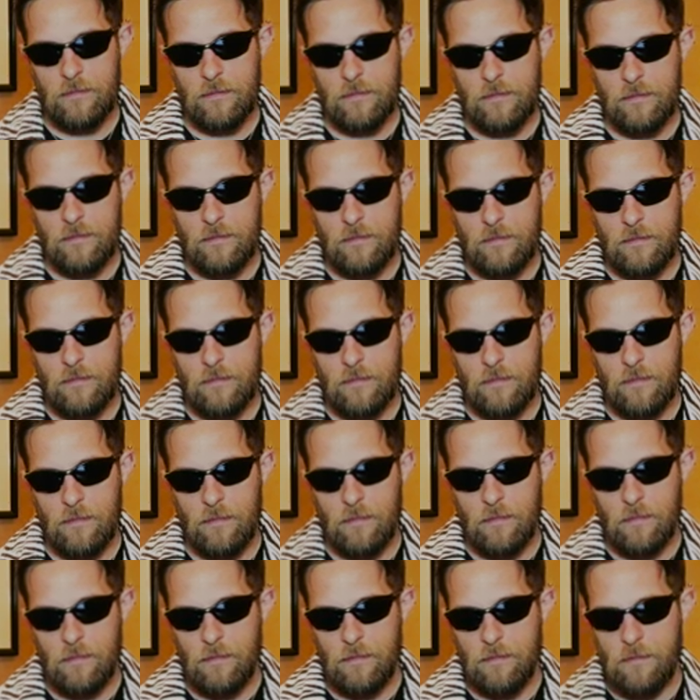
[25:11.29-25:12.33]

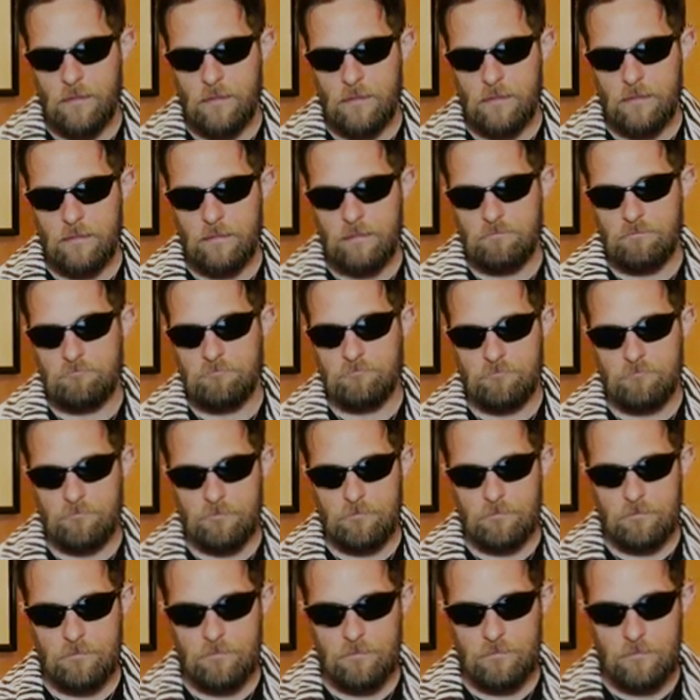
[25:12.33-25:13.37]

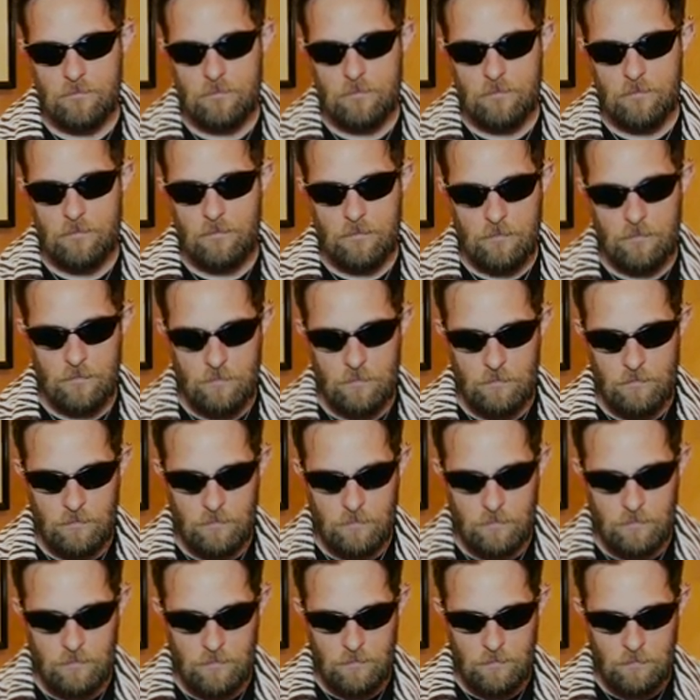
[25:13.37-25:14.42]

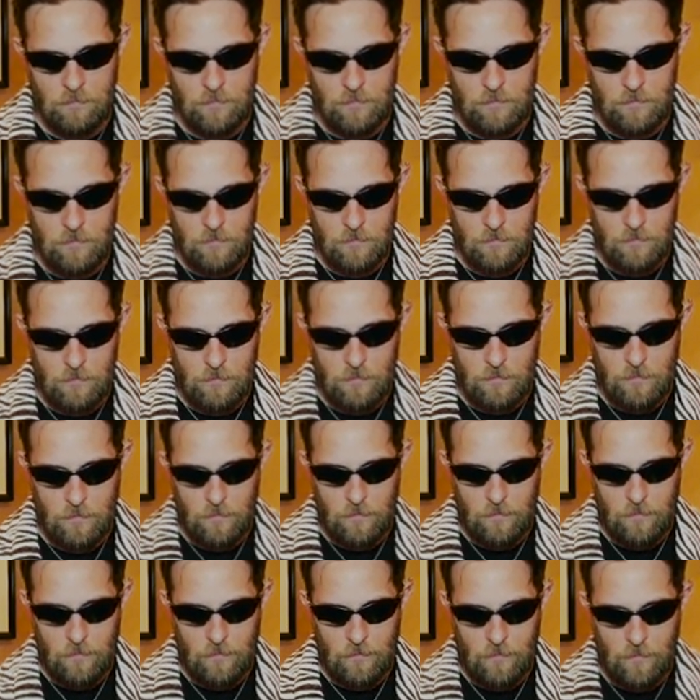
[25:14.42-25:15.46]

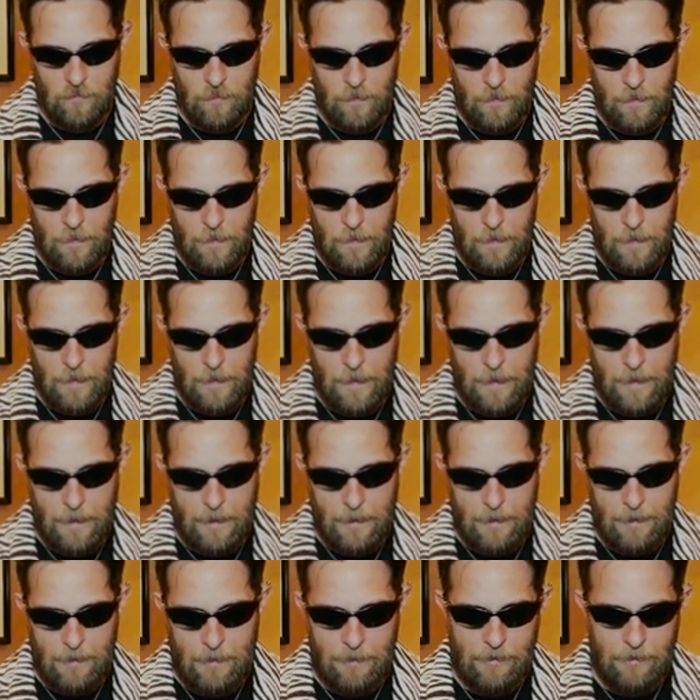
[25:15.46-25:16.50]

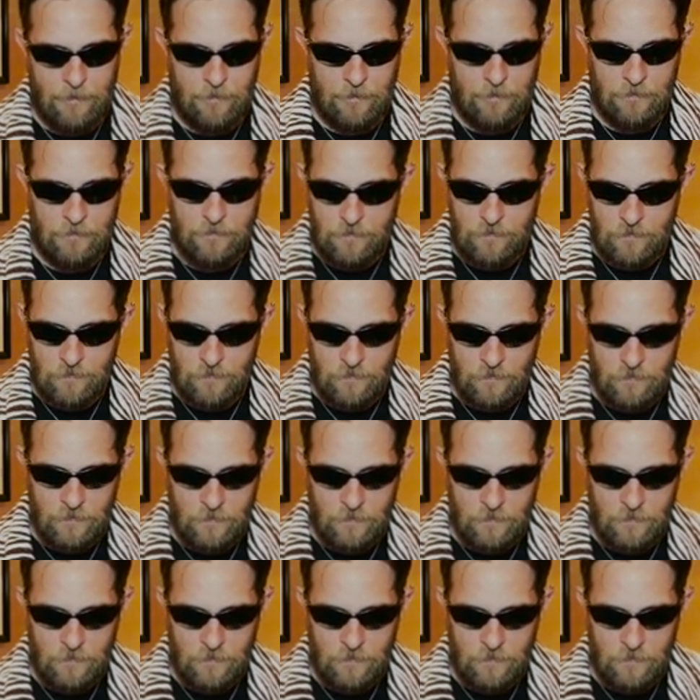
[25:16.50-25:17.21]
No words are spoken by the person on screen.